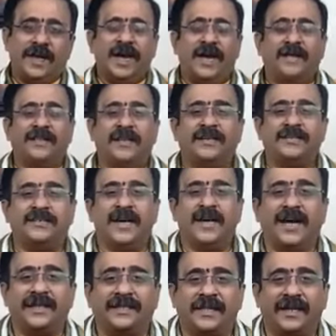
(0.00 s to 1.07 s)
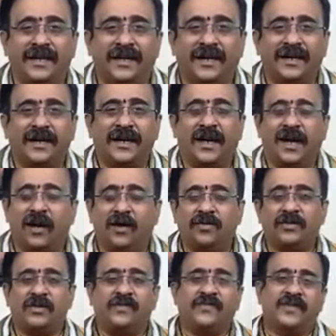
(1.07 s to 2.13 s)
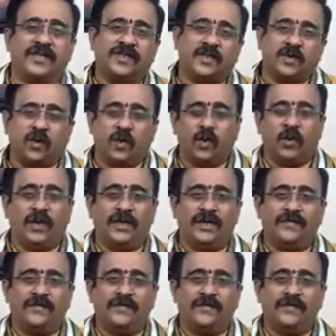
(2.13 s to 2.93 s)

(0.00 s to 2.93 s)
And they die there out of this cold.